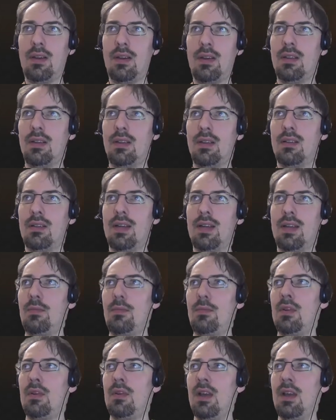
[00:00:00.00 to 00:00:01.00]
at one
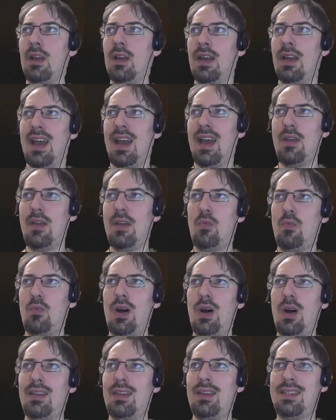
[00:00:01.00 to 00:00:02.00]
single moment,
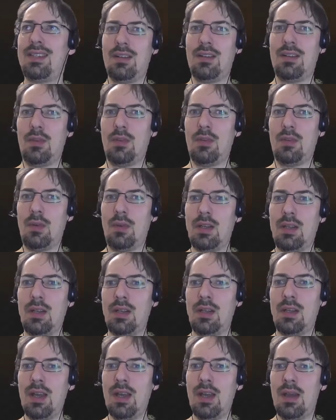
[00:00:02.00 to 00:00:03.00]
but
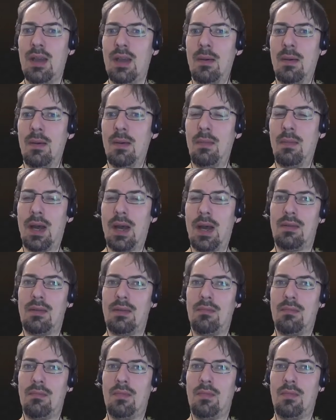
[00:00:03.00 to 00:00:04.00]
most of the time
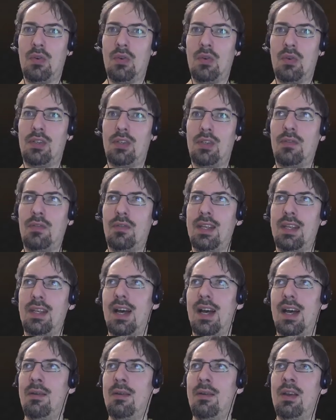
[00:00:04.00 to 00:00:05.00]
you want to
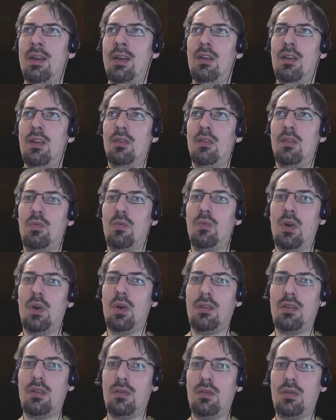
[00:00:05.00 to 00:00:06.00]
watch the system
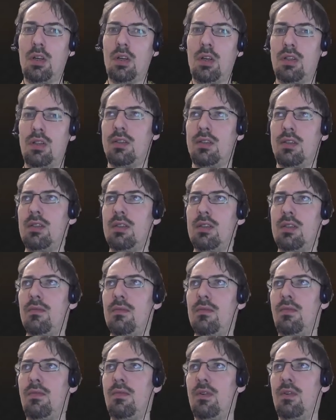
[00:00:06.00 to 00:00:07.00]
for a longer time,
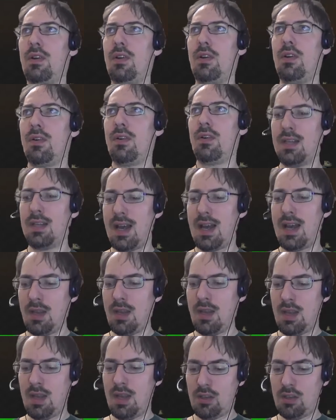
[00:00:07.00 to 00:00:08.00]
so you could
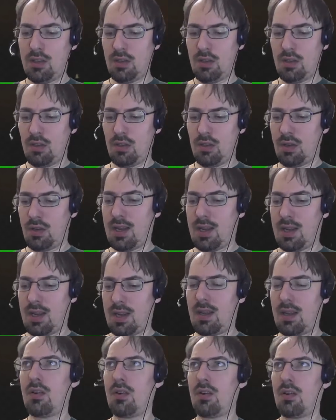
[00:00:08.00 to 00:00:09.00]
add to
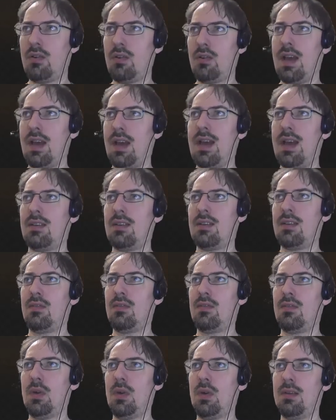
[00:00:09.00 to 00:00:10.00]
YMStat
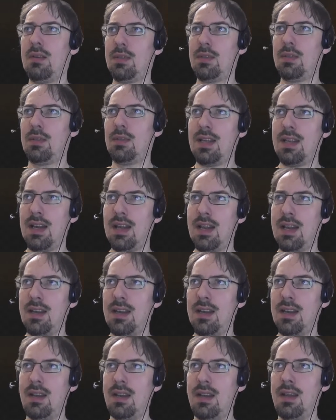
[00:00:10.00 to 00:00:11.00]
a
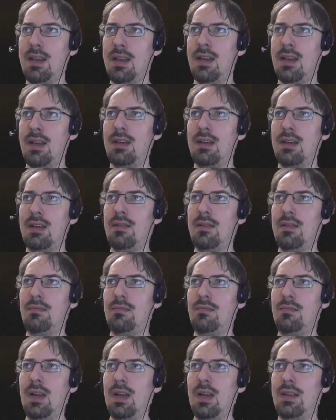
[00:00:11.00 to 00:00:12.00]
delay
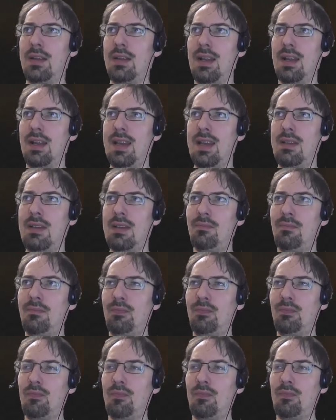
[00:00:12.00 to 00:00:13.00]
of
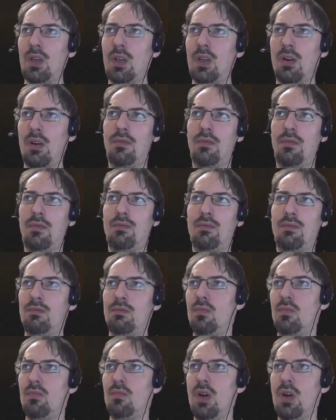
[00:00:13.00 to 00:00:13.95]
1 or